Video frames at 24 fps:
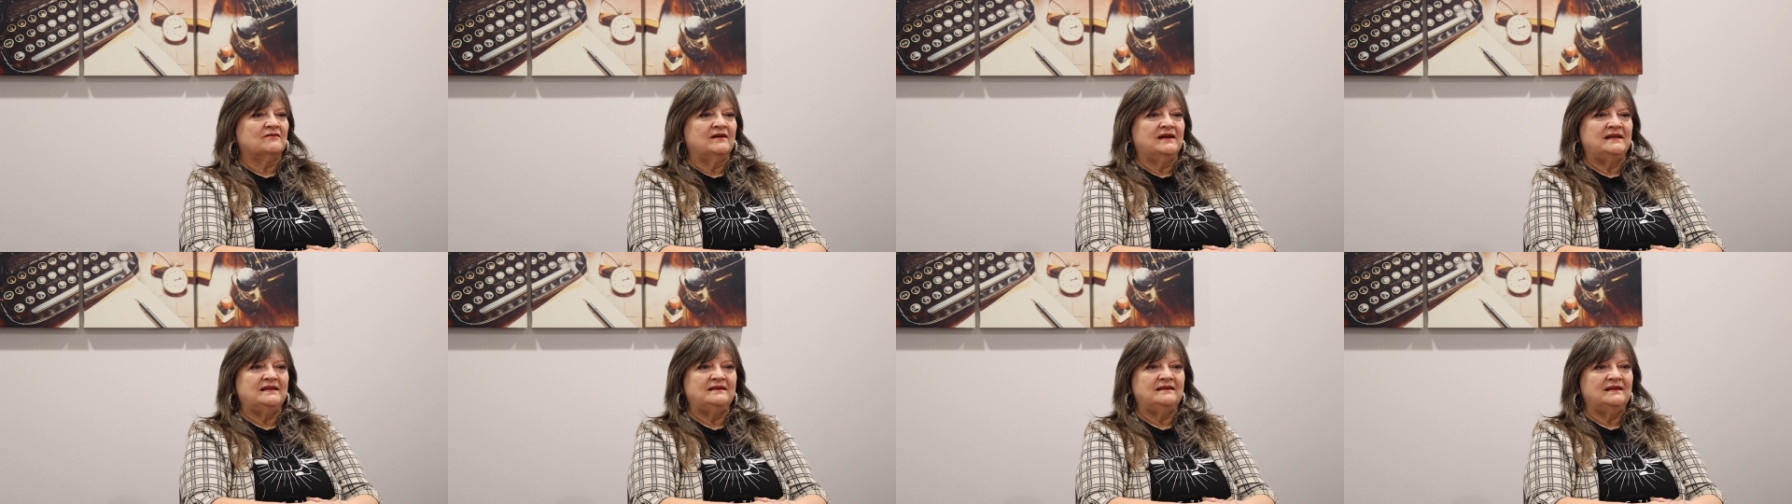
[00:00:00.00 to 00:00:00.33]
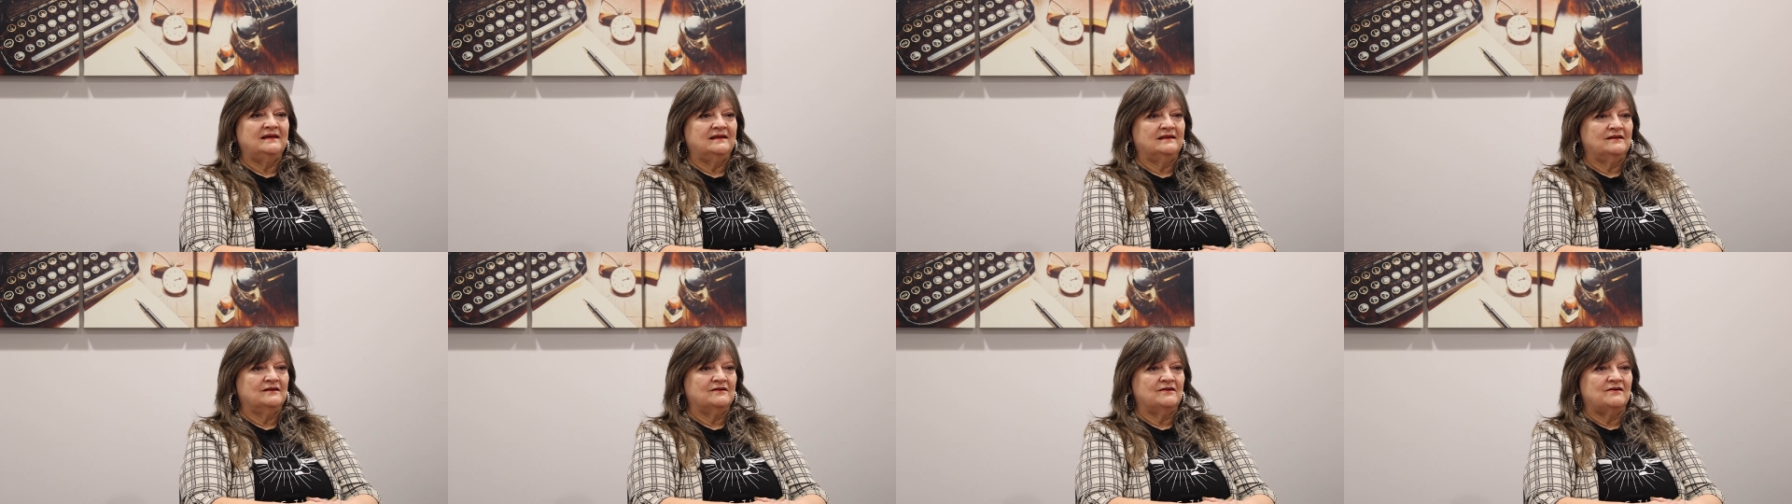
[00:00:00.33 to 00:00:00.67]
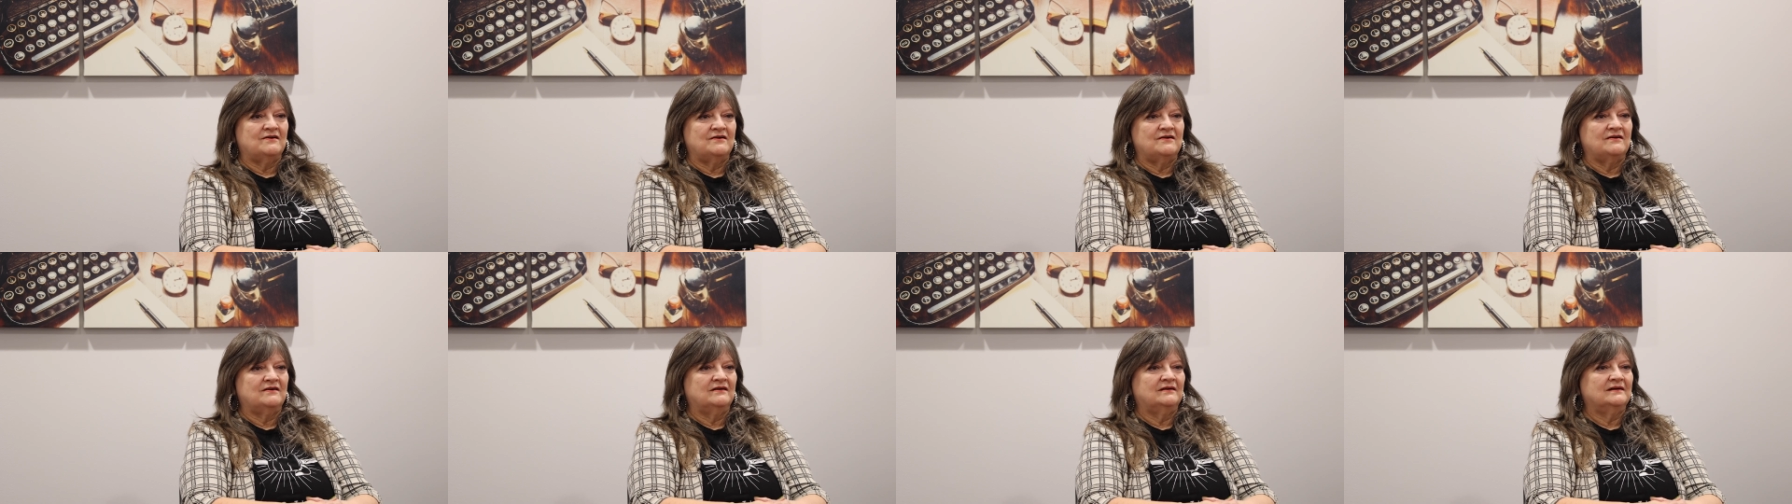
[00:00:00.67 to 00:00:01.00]
reined in at
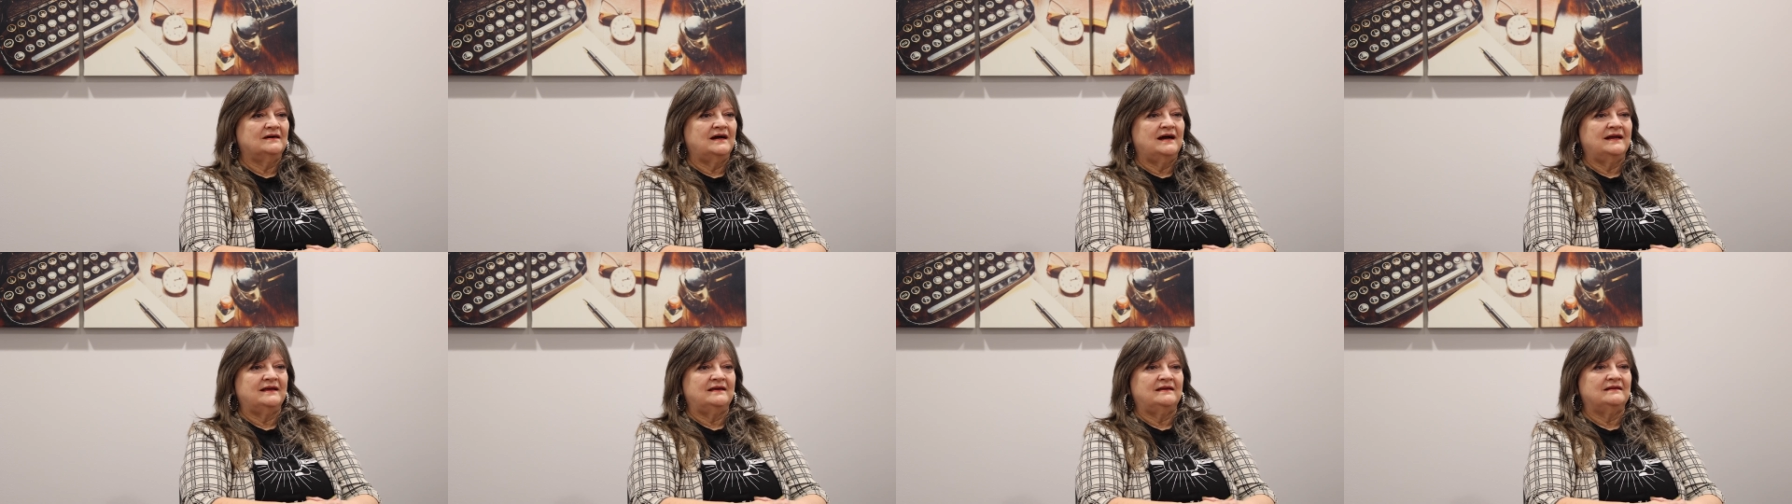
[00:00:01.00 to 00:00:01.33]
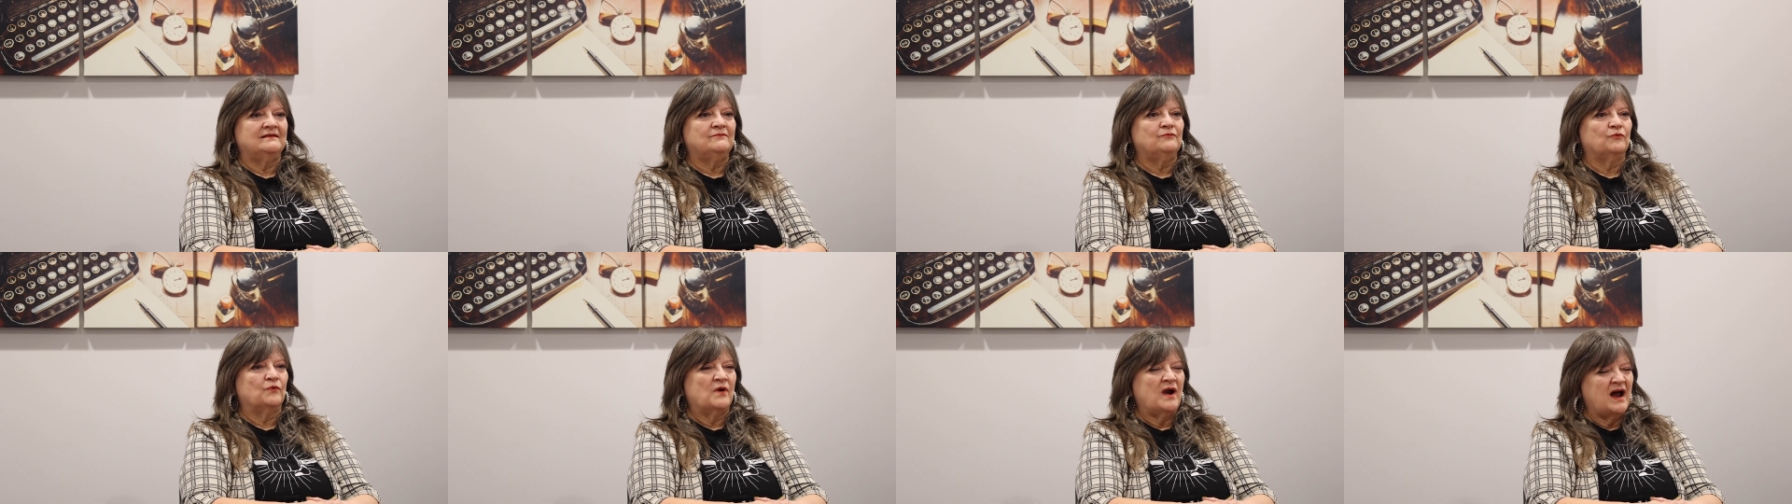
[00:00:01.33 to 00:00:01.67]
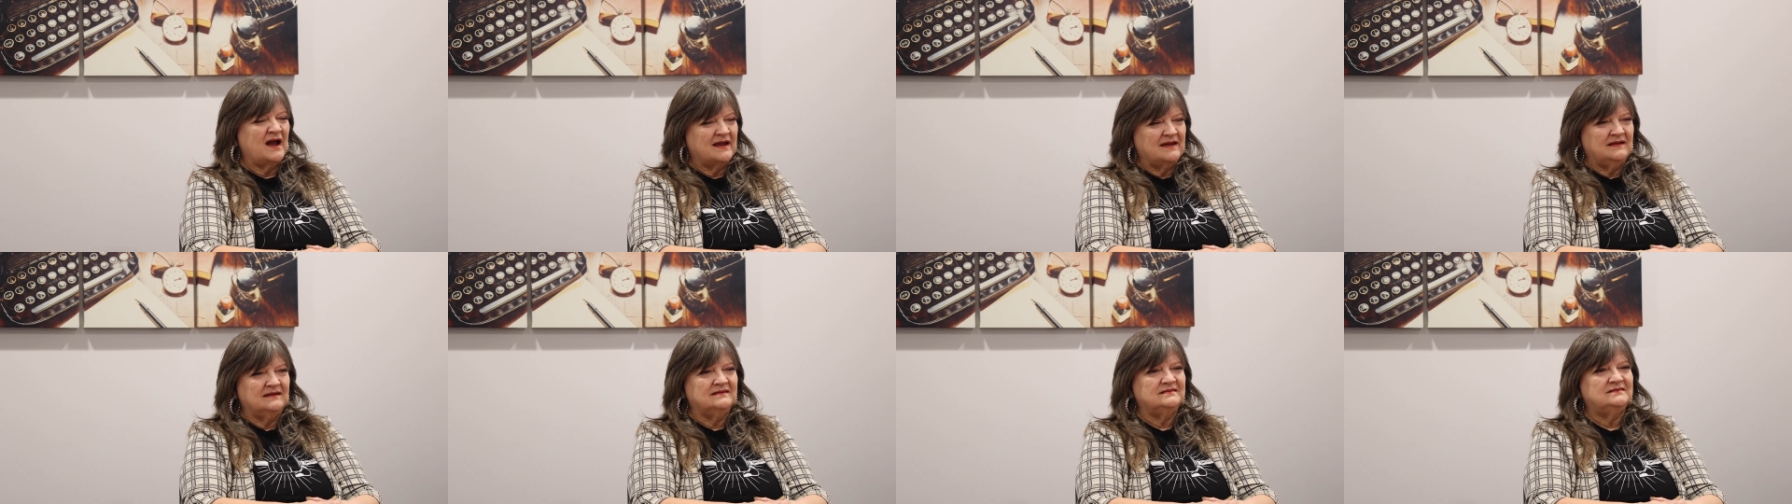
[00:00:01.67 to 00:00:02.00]
all, I could
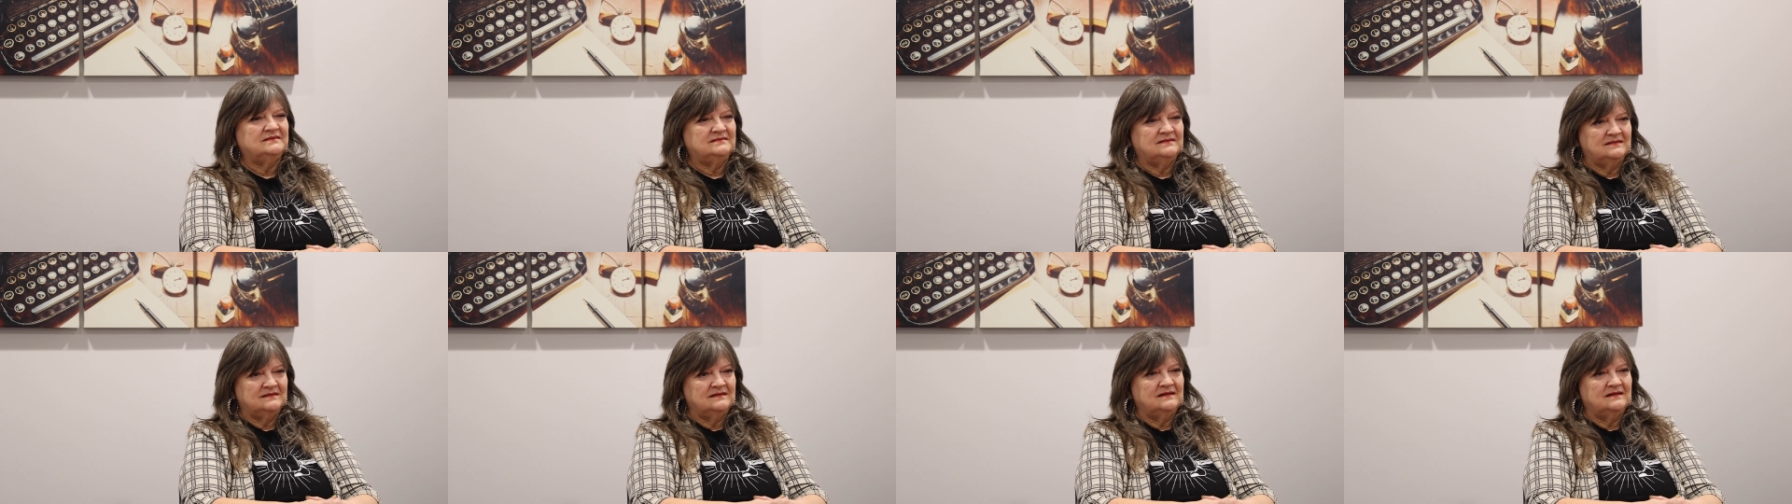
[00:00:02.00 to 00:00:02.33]
write